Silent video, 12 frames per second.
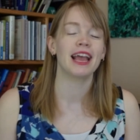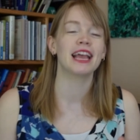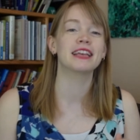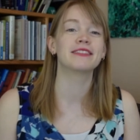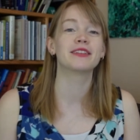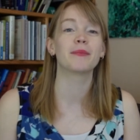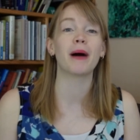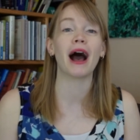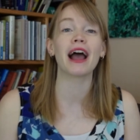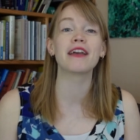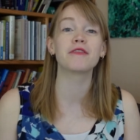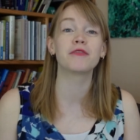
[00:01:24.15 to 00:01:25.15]
is to
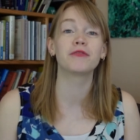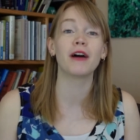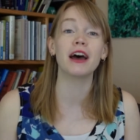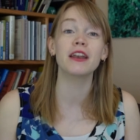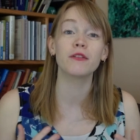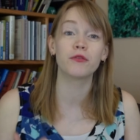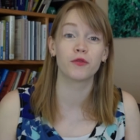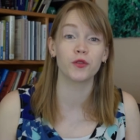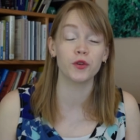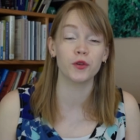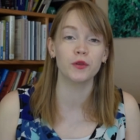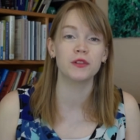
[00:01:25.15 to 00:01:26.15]
buy fun
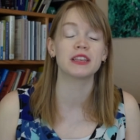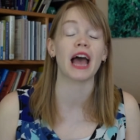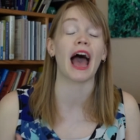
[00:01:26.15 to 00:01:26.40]
foods